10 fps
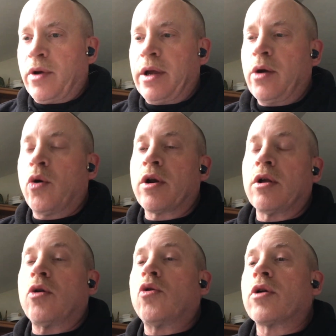We
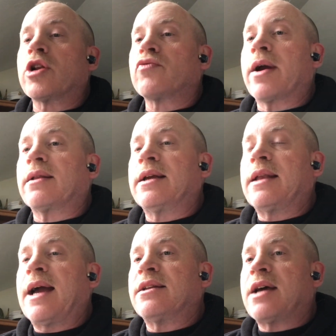order order directly
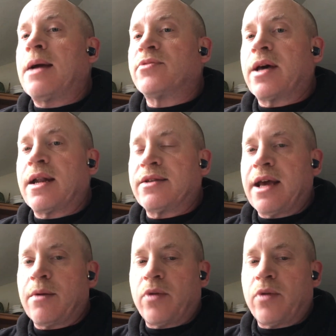nine times out of ten.